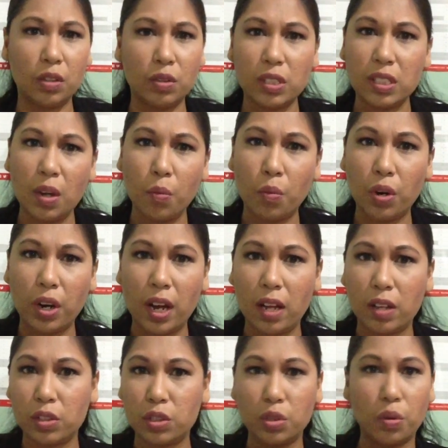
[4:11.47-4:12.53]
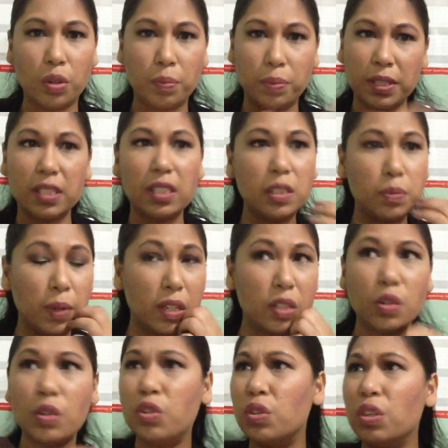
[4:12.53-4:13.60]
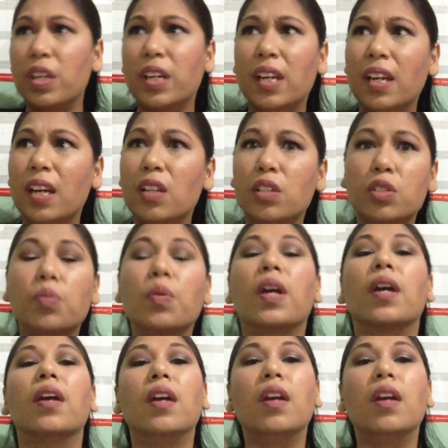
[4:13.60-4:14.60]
somewhere else. So the person is speaking to you and you're looking elsewhere.